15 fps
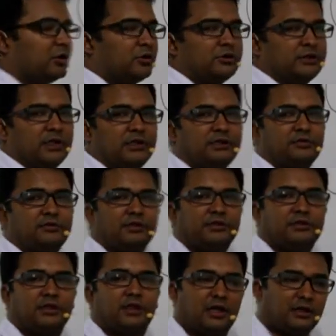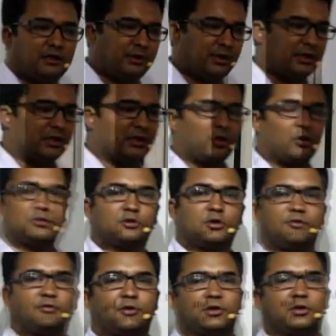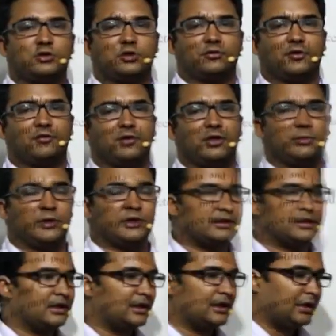auto sales which are being announced on 1st of every month.